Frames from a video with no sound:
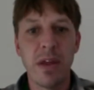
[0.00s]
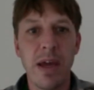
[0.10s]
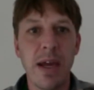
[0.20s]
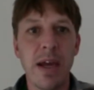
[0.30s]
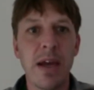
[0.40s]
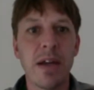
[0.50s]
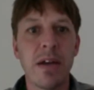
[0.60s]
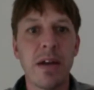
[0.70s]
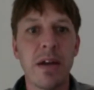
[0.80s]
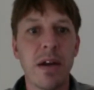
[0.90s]

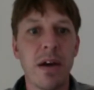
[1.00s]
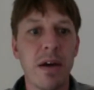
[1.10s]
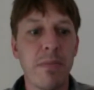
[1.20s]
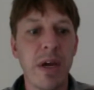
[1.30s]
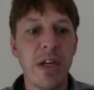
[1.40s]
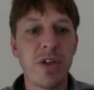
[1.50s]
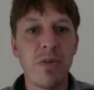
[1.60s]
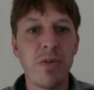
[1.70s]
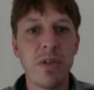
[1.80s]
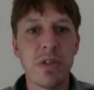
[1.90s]
and Mike
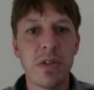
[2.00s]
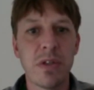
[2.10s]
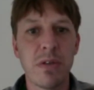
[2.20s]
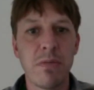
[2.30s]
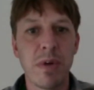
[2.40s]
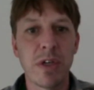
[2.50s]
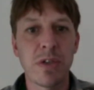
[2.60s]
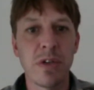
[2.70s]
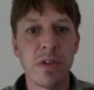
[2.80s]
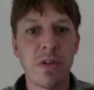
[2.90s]
Jones. I'm sure you're
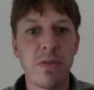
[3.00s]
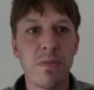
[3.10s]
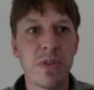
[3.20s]
still here.